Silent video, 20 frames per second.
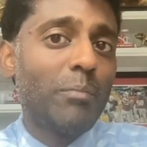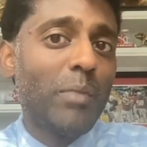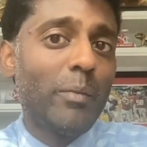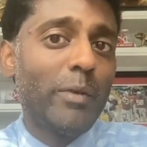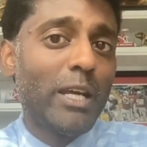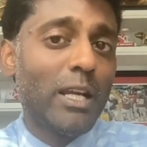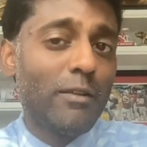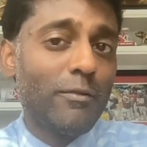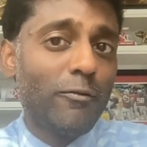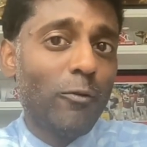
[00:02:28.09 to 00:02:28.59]
Remember,
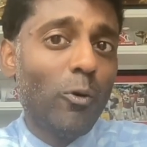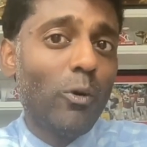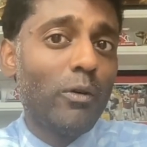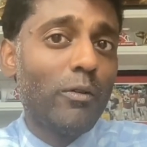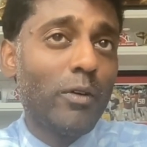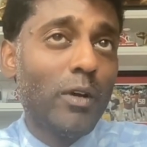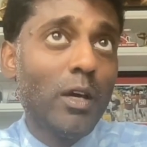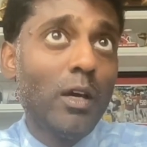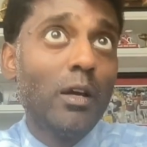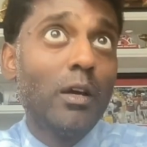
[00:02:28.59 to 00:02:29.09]
he had 3
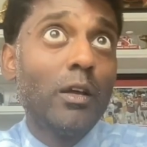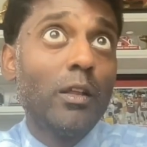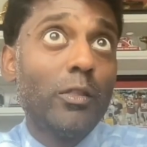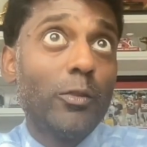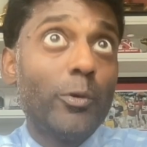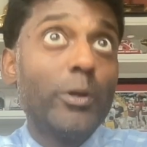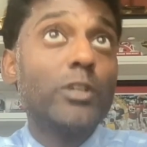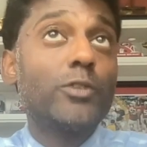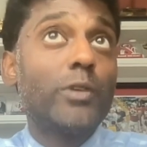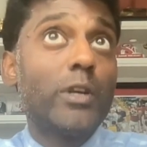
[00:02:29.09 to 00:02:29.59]

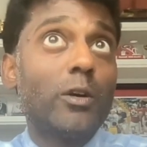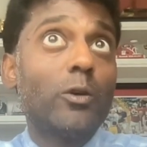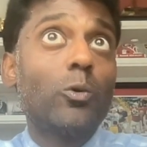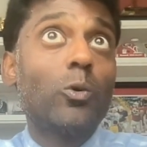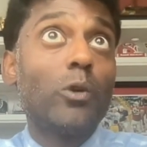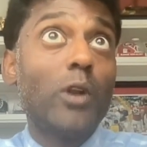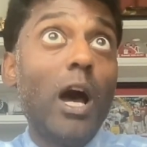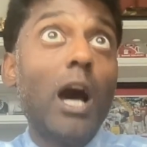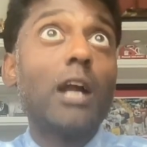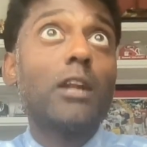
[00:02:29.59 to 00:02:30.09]
straight
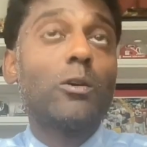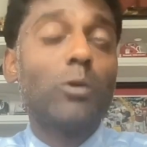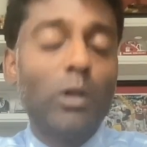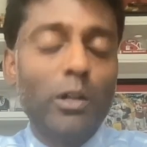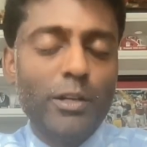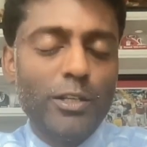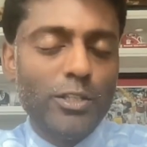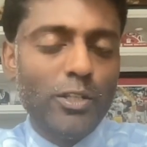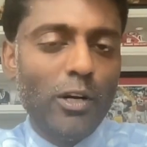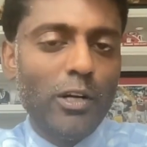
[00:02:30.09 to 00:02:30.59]

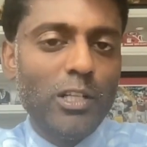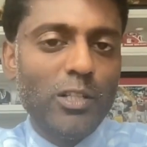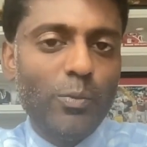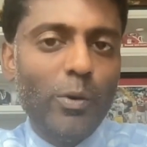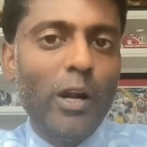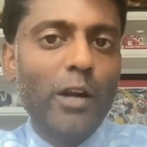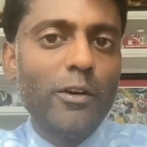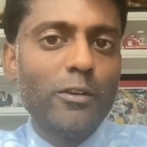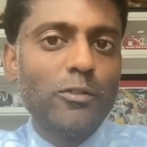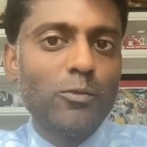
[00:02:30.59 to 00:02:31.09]
non-quality starts
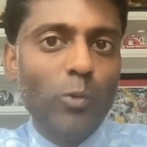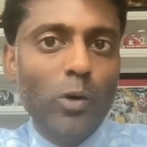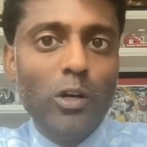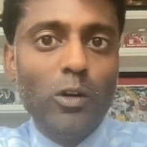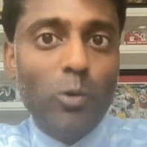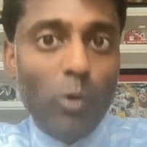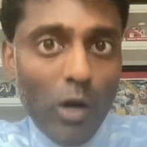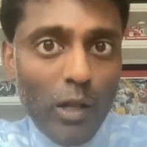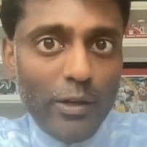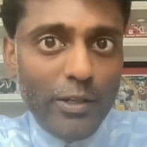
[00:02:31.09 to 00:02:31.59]
prior to his 1
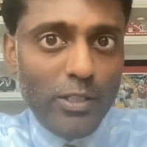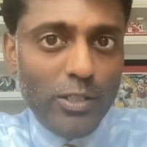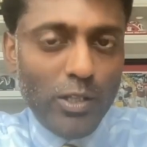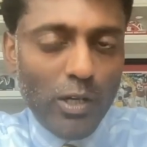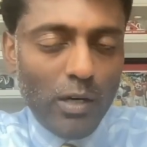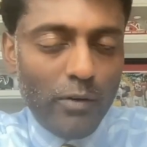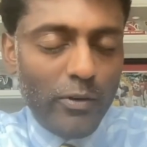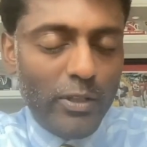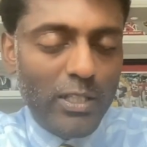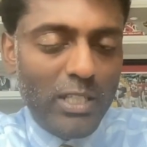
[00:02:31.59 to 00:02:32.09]
quality
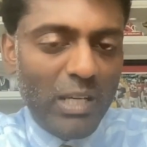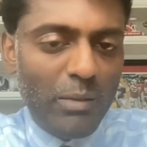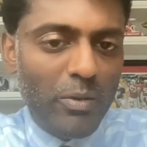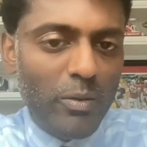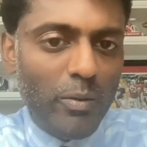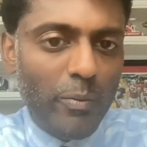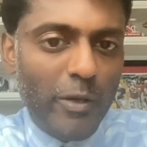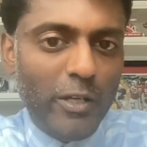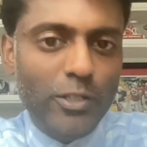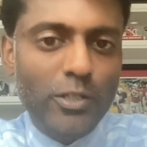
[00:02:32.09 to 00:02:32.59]
start for the Tampa
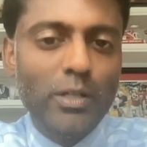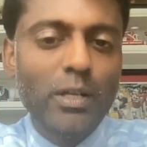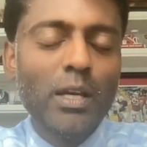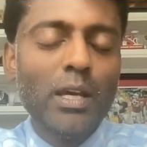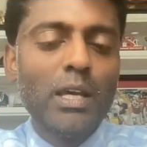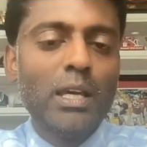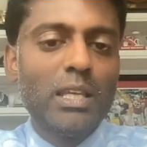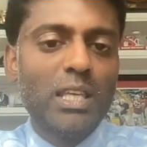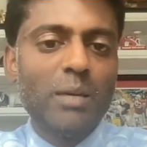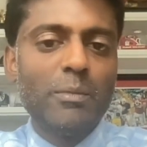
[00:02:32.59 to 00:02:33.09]
Bay pitcher.
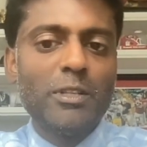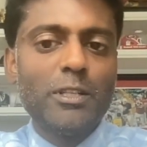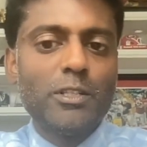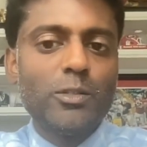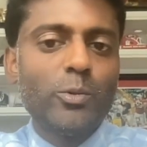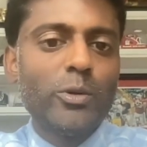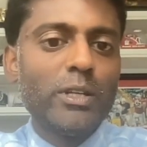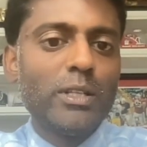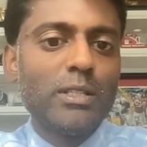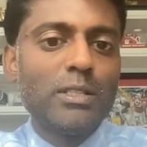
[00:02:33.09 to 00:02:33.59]
Give me the
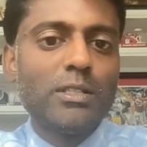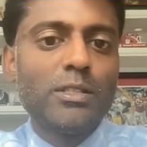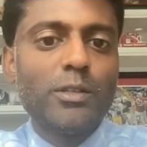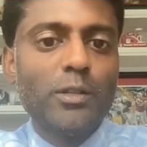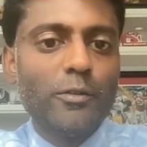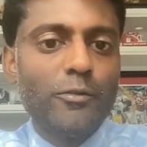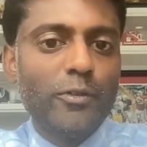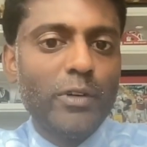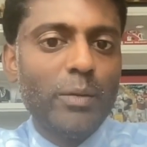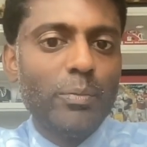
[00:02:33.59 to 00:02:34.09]
Twins,
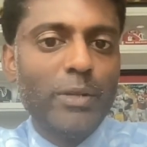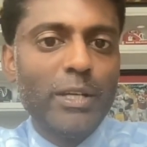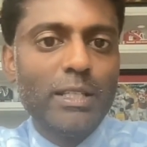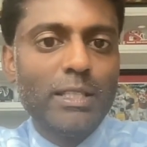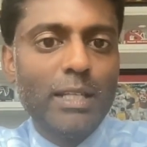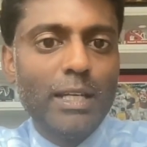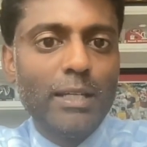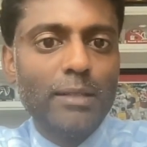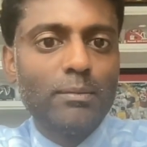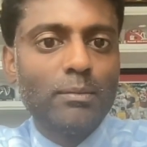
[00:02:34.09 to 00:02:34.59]
your free play
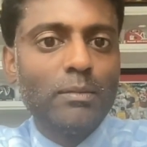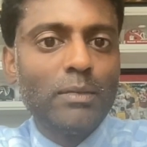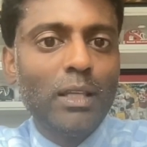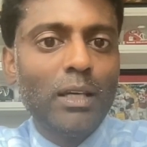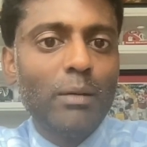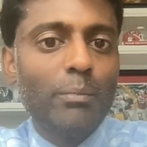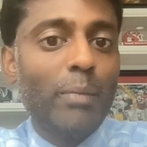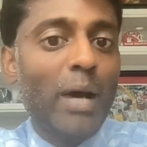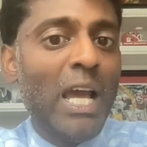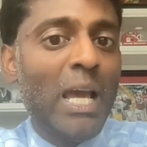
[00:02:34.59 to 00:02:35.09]
today.
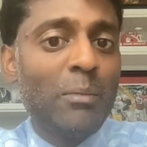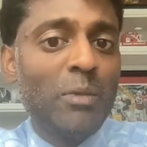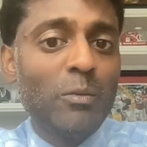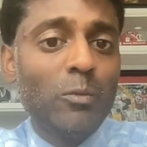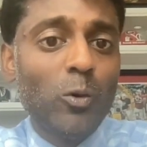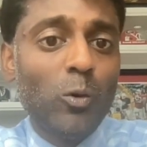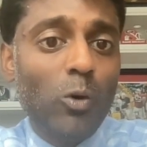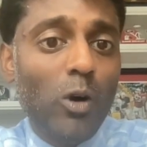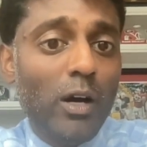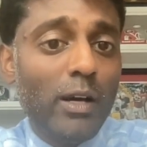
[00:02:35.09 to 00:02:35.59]

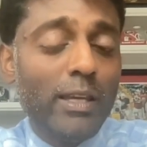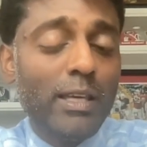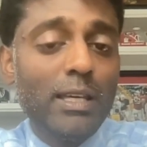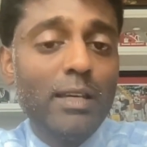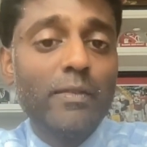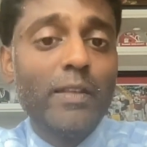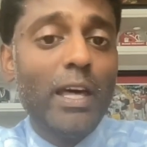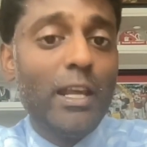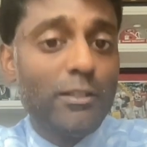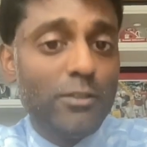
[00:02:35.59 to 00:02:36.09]

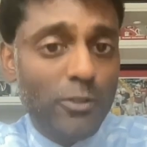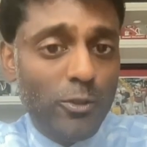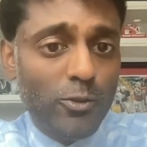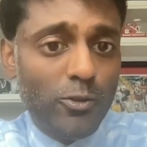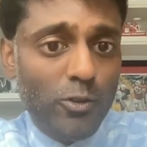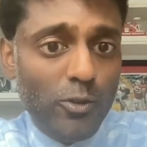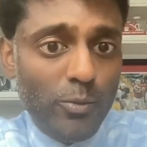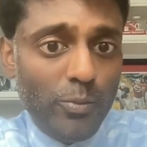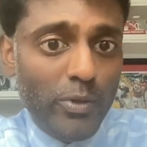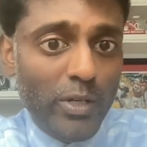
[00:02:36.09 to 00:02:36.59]
Miami-Milwaukee, that is
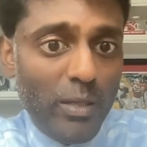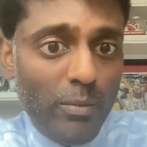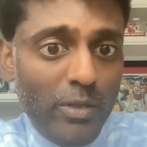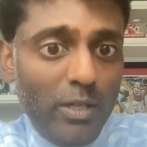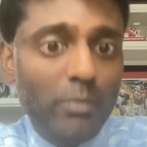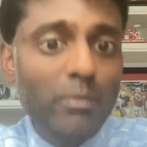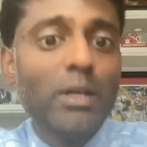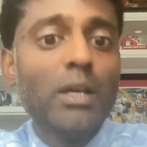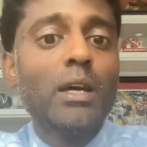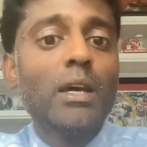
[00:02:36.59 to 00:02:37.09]
YouTube
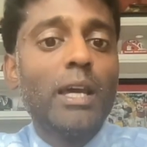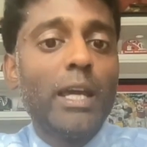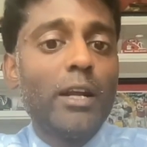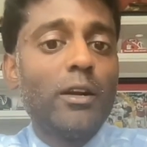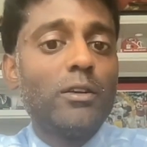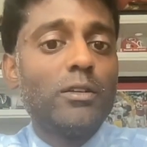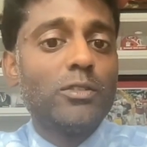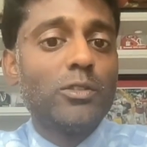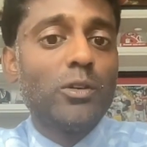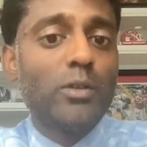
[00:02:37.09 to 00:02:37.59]
Premium.
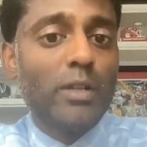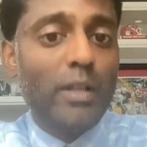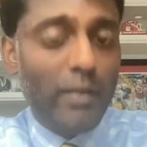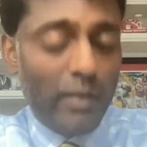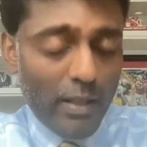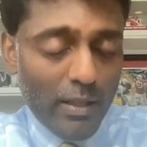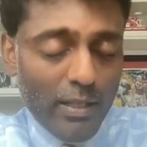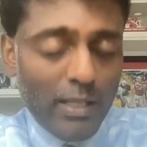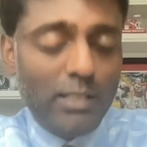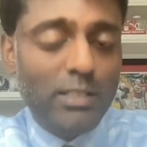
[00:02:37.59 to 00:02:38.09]
Arizona,
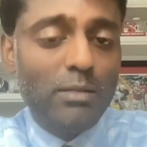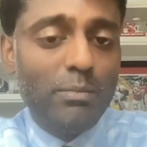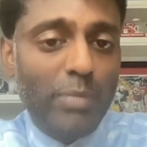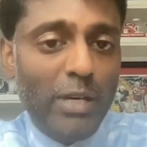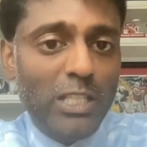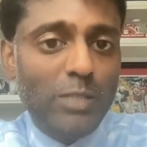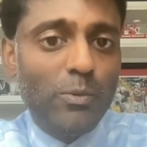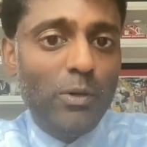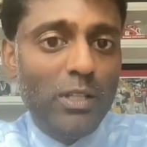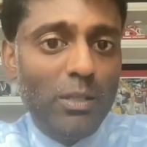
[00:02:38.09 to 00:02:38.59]
and that's in
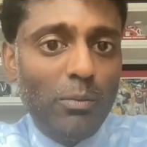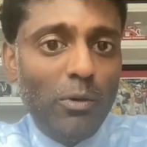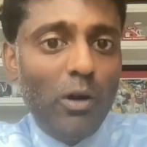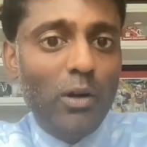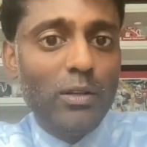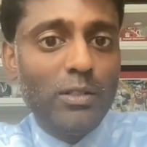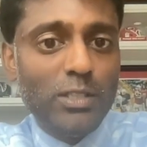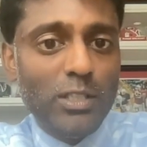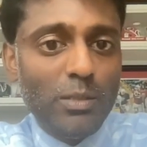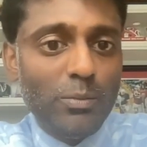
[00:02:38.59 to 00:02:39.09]
baseball, the
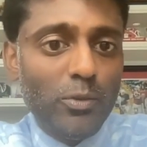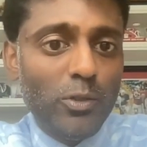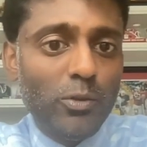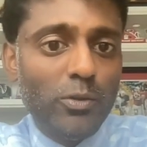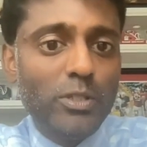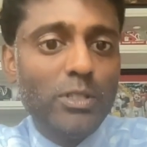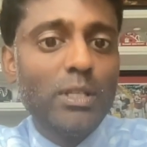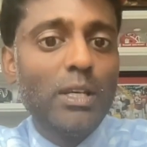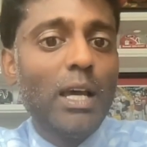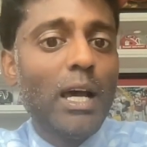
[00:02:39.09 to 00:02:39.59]
Marlins and the
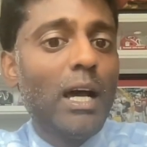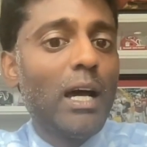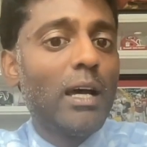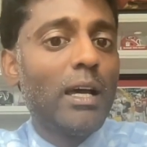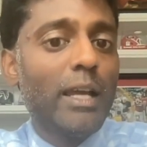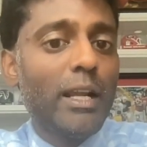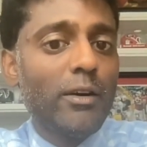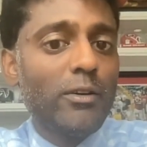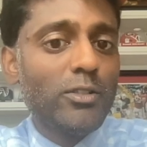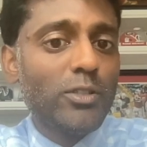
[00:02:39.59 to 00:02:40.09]
Brewers.
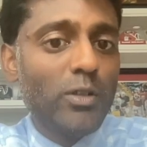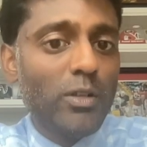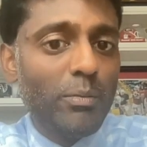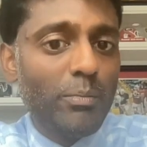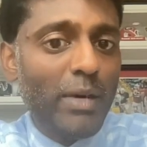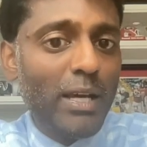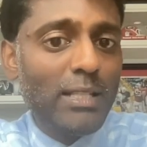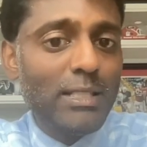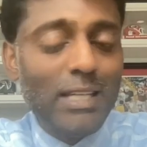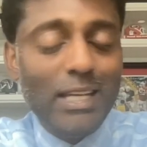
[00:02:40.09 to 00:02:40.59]

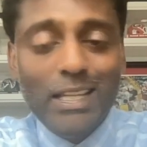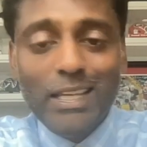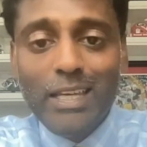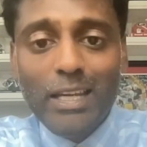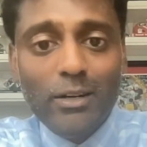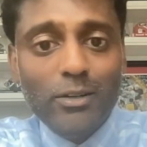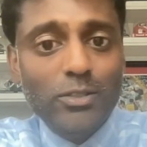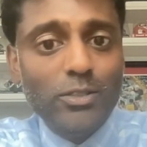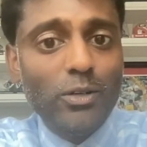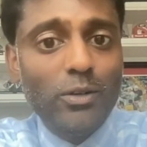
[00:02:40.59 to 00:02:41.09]
Arizona-Mets, I like
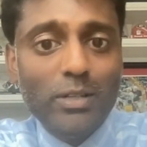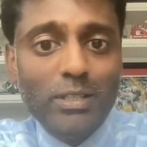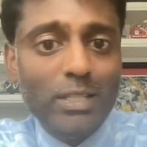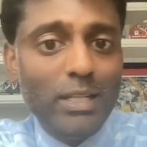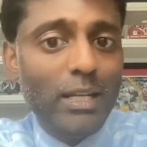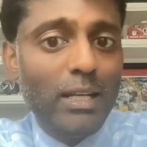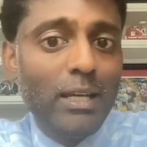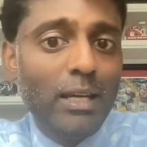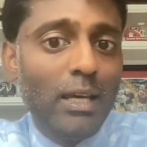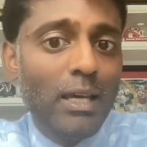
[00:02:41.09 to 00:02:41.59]
Arizona
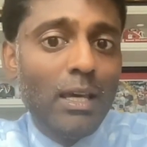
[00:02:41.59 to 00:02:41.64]
today.